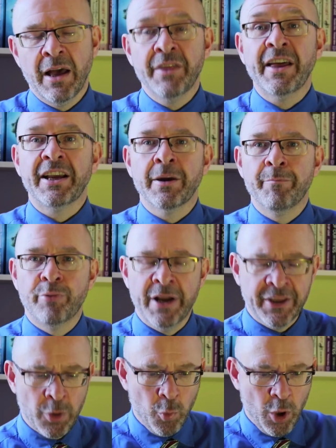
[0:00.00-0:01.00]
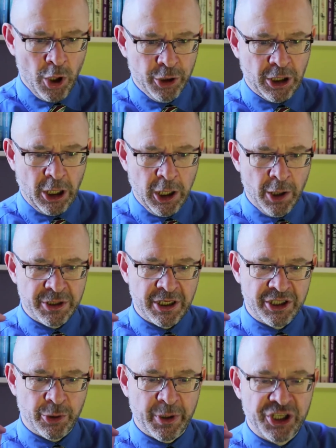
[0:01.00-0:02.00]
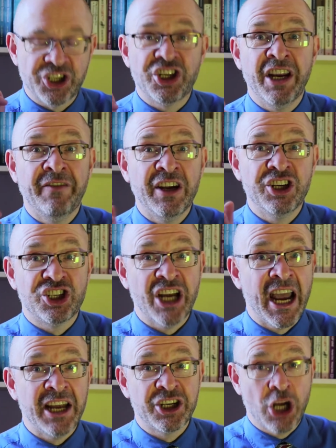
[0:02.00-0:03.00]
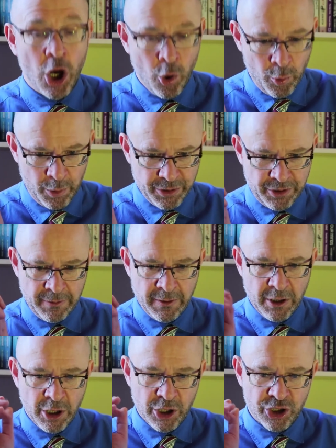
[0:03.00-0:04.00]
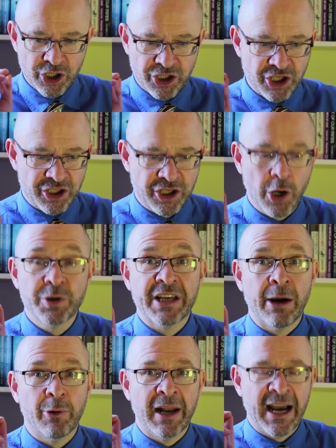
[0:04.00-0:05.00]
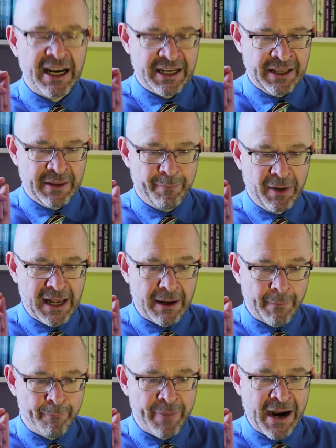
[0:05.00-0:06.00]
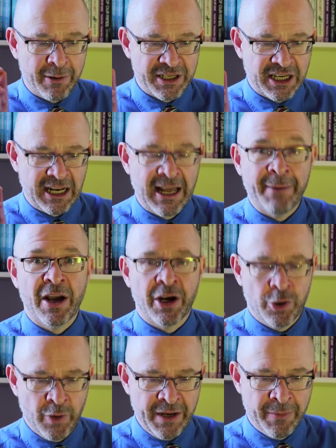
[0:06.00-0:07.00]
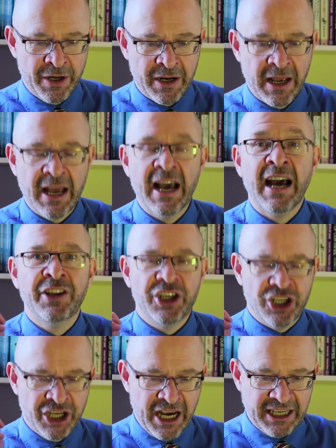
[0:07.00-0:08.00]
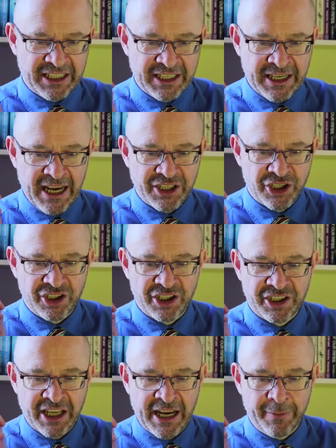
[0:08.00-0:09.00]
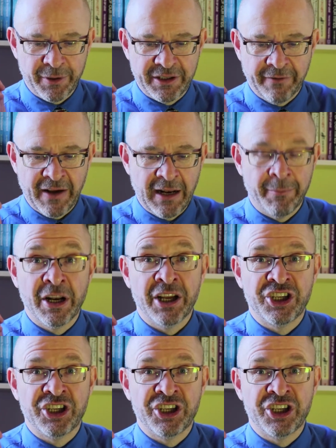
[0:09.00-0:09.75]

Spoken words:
They can bring the world closer to achieving shared goals, such as those outlined in the Paris Climate Agreement and the United Nations Sustainable Development